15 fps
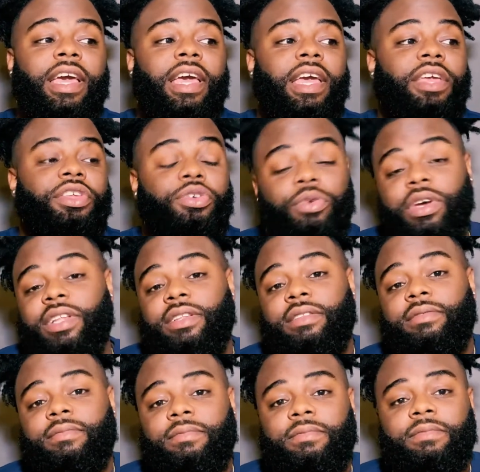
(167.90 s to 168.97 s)
You
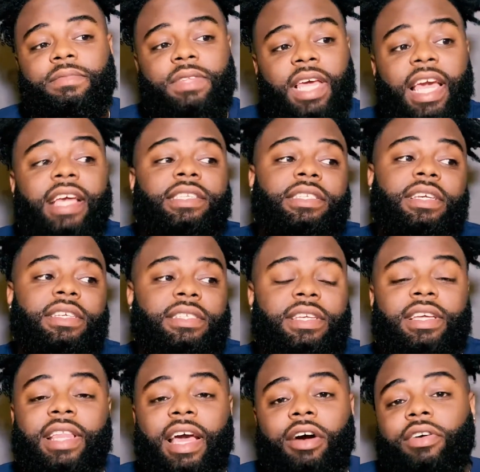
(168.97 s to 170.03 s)
can easily
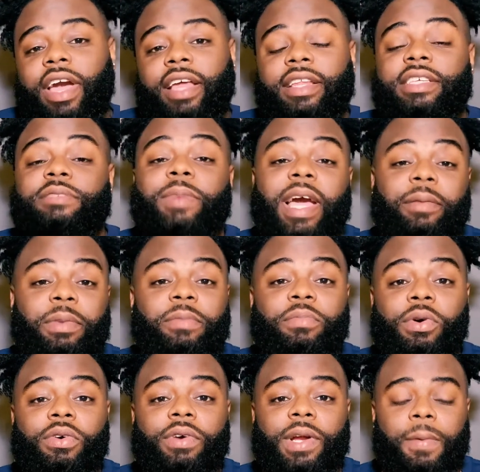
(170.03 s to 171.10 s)
see that, okay, this might be
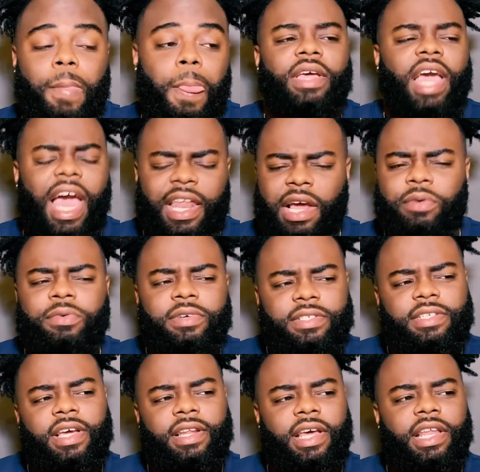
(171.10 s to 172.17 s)
boring. And I will
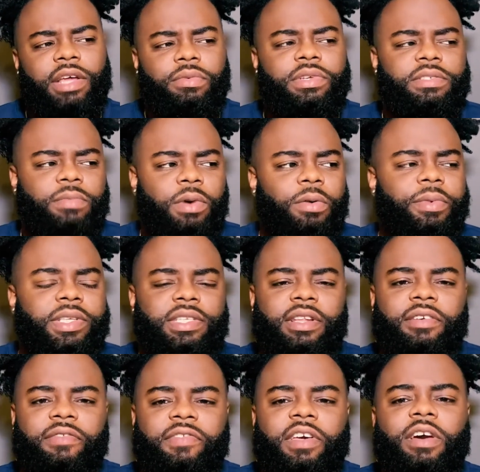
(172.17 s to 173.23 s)
say that there was moments in
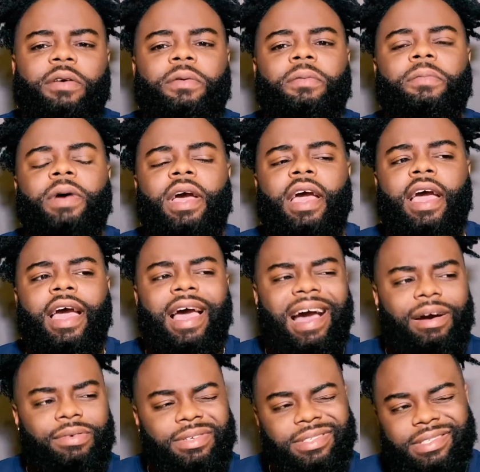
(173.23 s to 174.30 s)
the film I
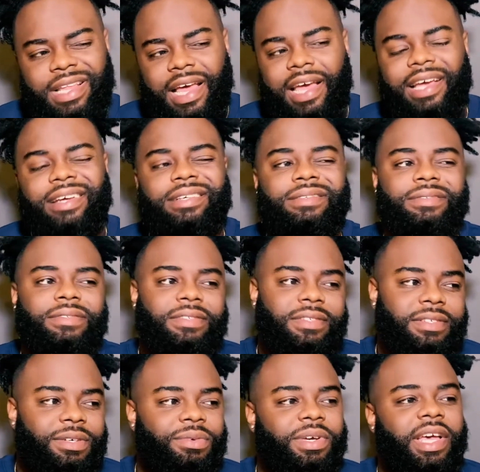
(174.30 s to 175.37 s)
was like,
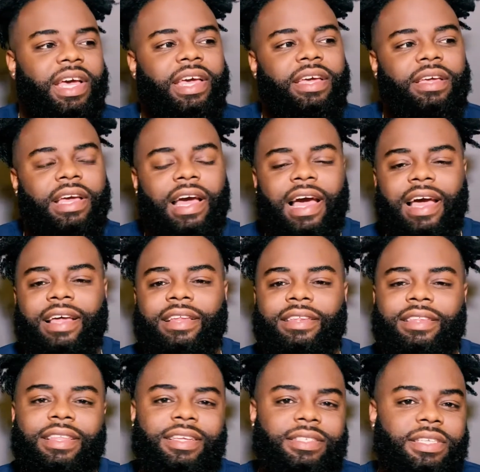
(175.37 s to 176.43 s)
okay,
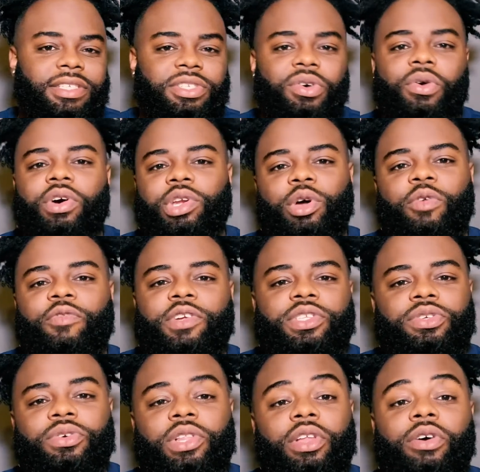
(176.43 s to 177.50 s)
this is going on for
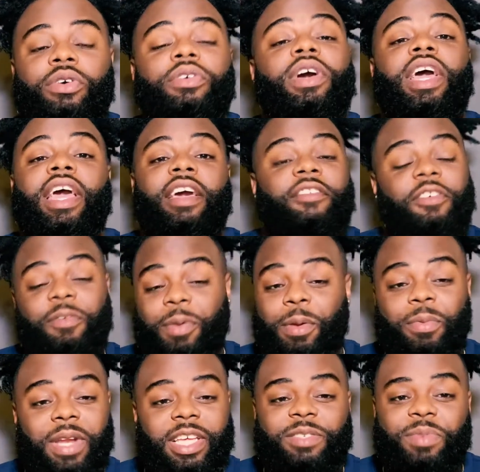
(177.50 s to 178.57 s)
too long. For
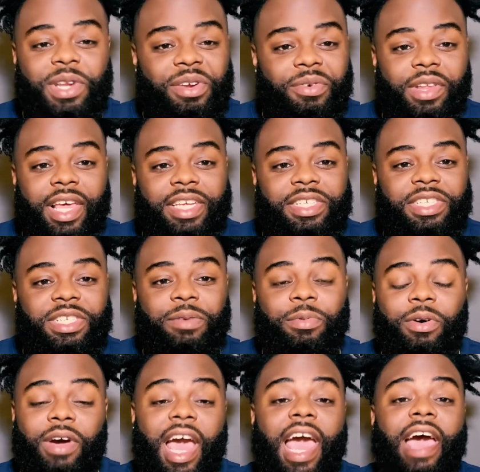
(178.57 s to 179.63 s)
people that's been in a relationship
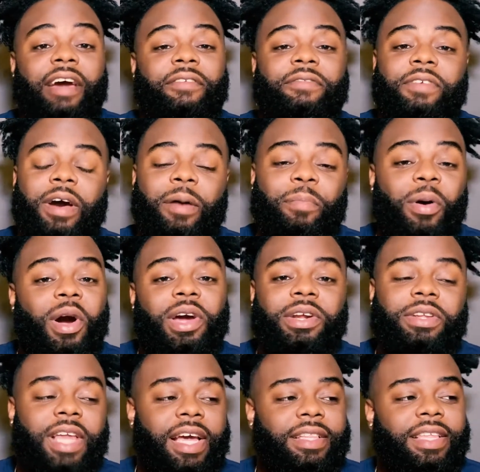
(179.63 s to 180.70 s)
or have a partner
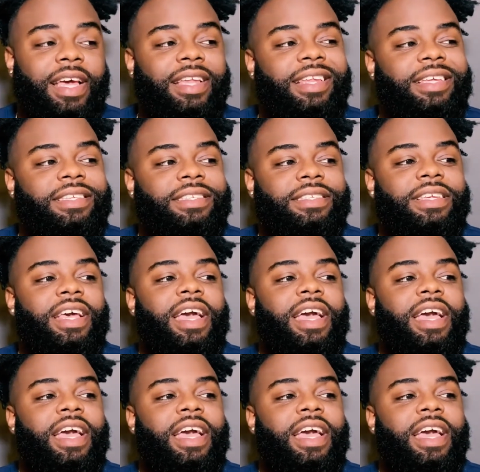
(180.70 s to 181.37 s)
like that, it's